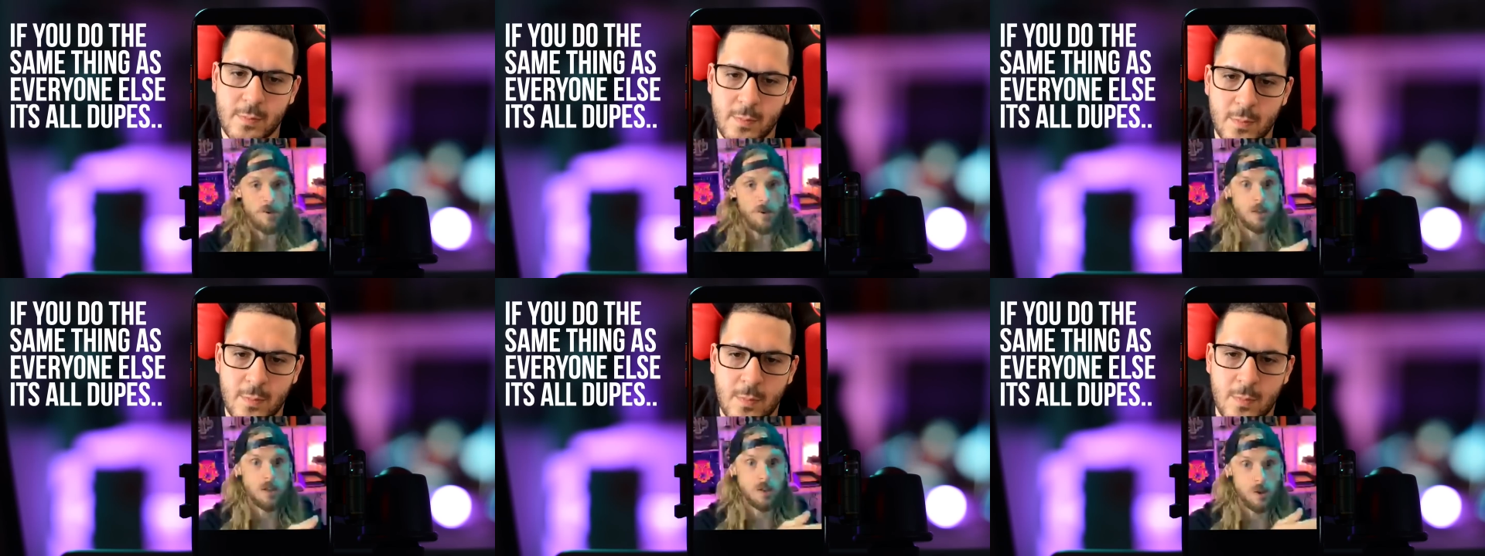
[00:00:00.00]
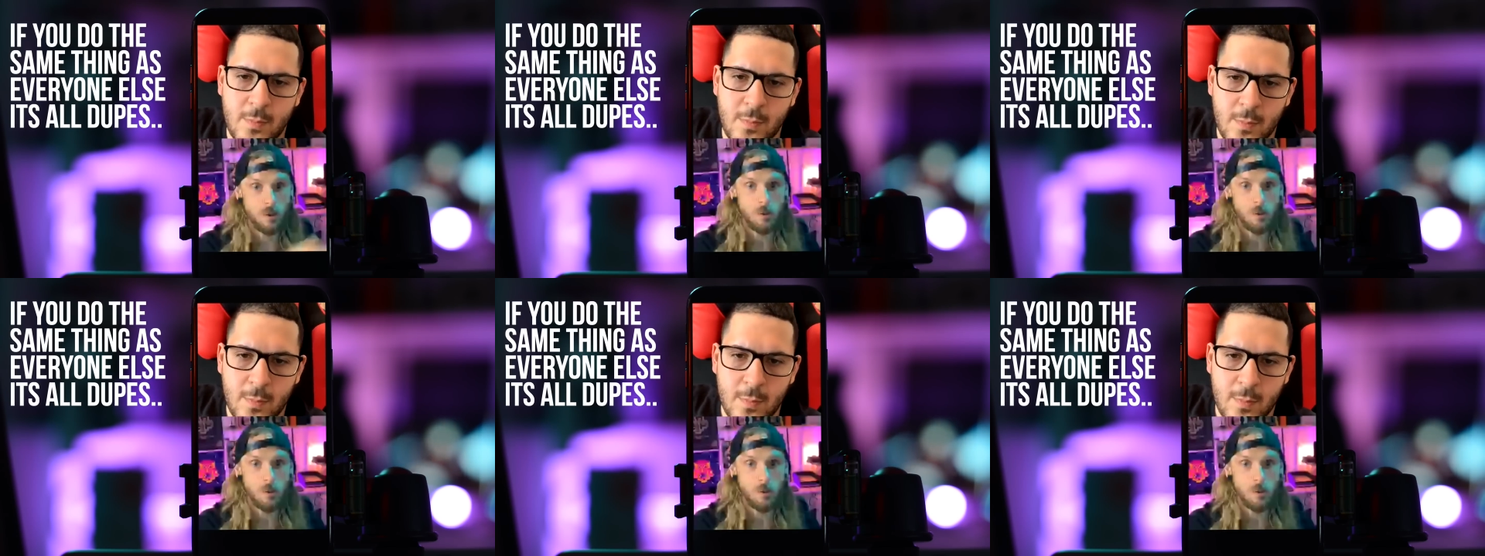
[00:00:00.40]
Speaker 1: you
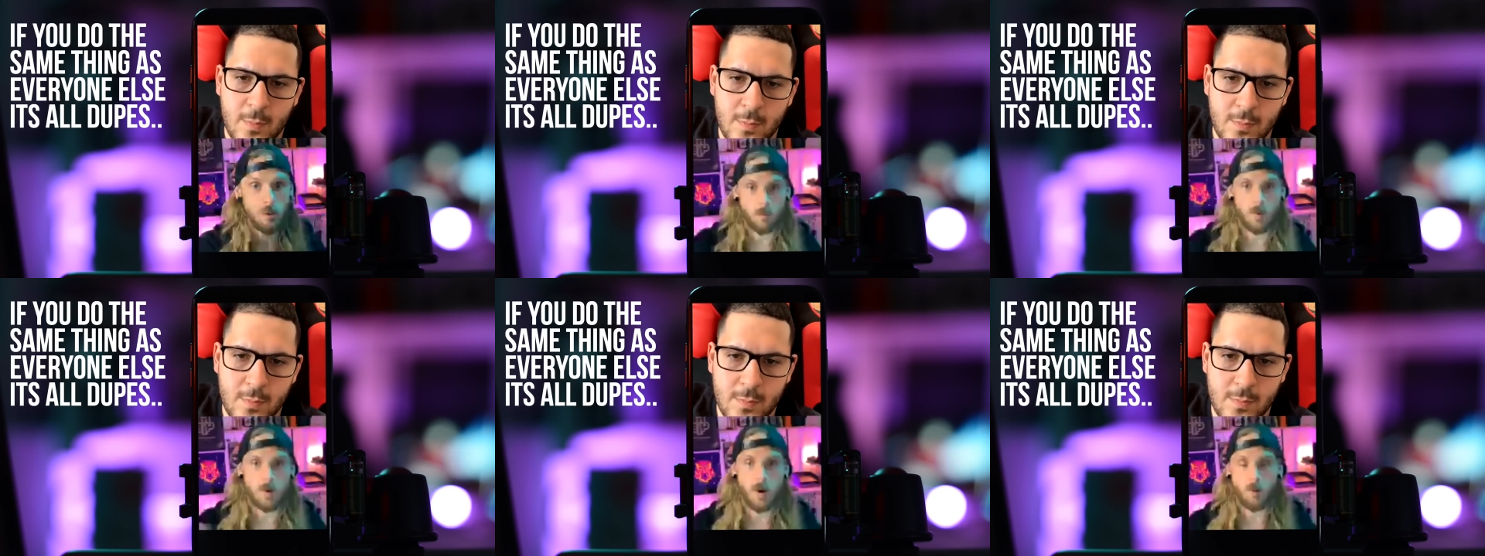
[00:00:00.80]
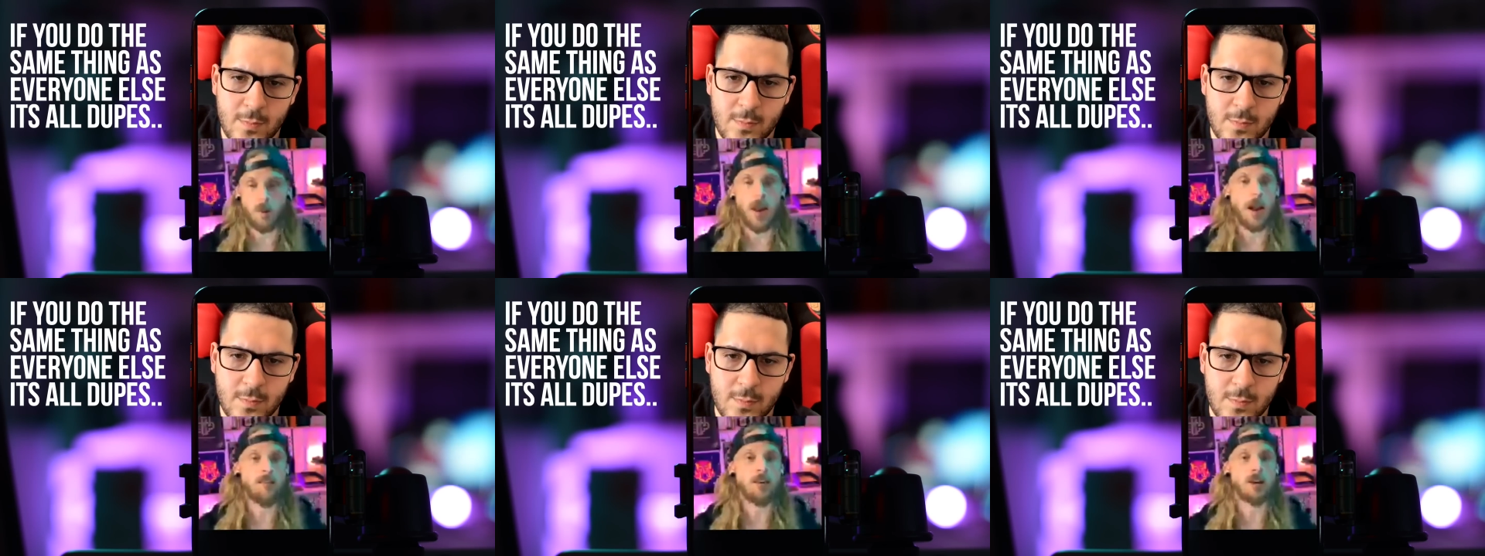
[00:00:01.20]
will end up with
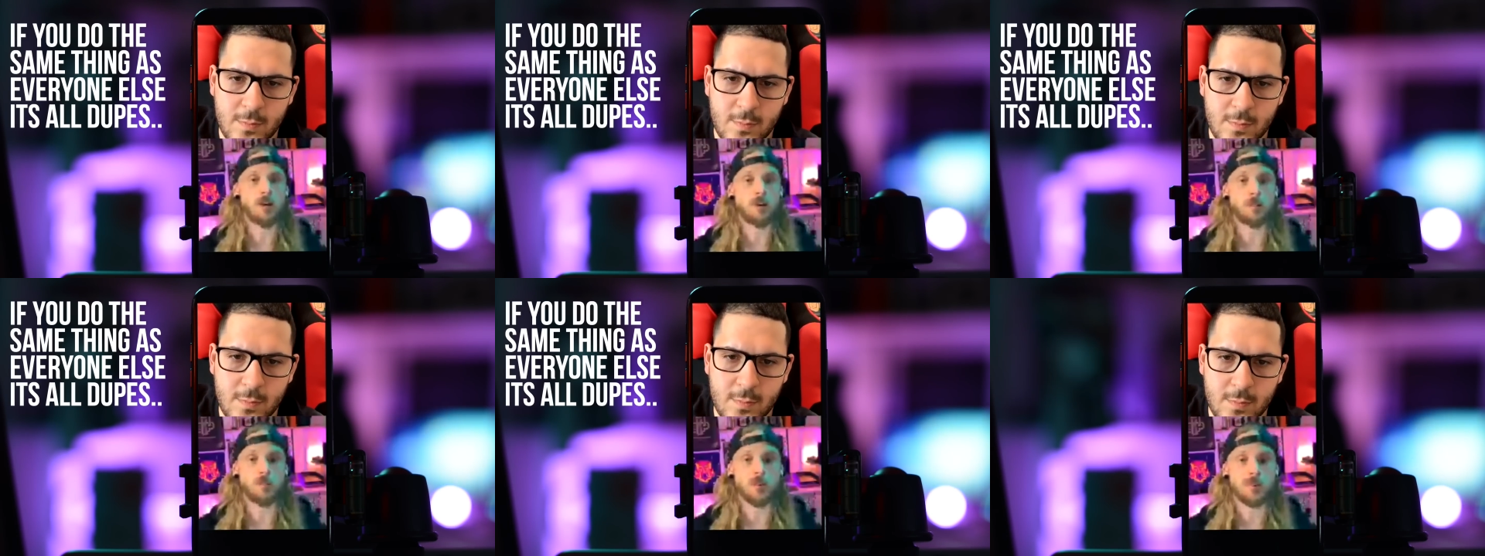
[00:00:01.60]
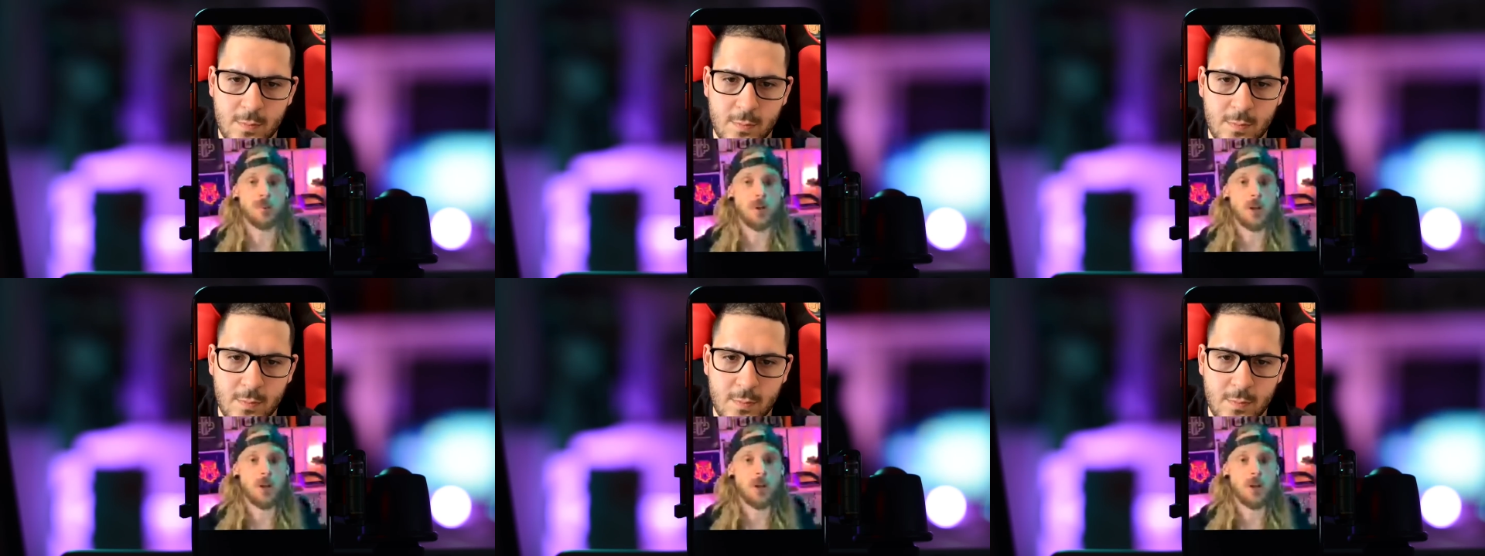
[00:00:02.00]
only having dupes.